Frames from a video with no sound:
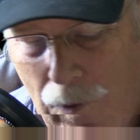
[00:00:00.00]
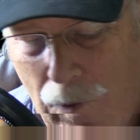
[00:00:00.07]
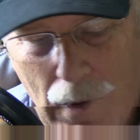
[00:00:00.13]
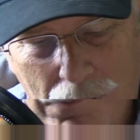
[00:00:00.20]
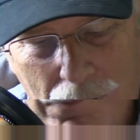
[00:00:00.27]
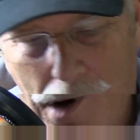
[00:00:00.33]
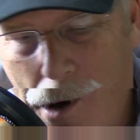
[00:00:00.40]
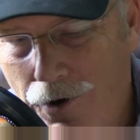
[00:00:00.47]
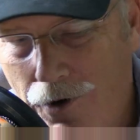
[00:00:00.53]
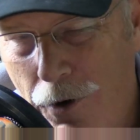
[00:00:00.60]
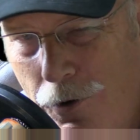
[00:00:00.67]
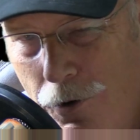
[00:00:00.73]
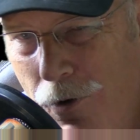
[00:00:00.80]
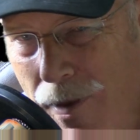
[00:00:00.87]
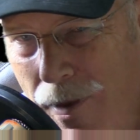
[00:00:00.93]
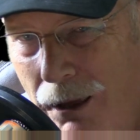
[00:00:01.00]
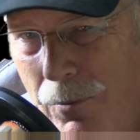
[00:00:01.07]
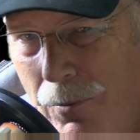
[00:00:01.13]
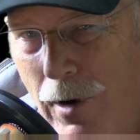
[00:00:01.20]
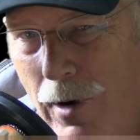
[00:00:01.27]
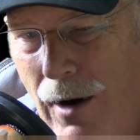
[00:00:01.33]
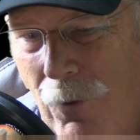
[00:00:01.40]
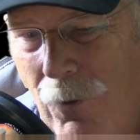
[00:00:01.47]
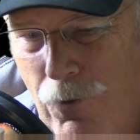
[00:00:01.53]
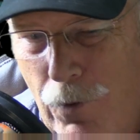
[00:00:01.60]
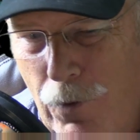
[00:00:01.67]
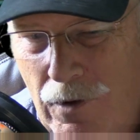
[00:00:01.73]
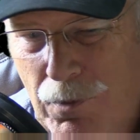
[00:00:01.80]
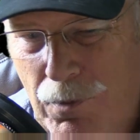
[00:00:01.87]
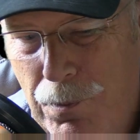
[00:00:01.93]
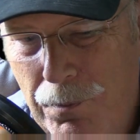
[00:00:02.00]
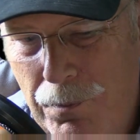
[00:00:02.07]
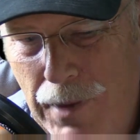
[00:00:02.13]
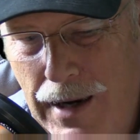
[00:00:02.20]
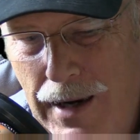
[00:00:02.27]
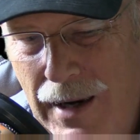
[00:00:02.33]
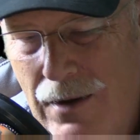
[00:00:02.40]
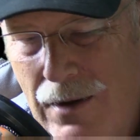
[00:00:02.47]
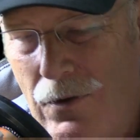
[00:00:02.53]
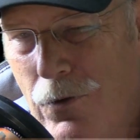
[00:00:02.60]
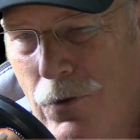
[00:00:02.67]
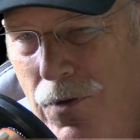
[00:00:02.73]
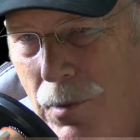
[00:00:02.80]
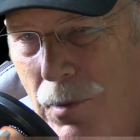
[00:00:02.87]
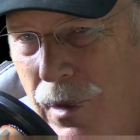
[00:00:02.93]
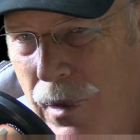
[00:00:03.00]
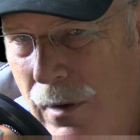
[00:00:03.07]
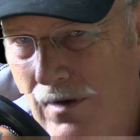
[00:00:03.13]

monitor them or have wristbands or something?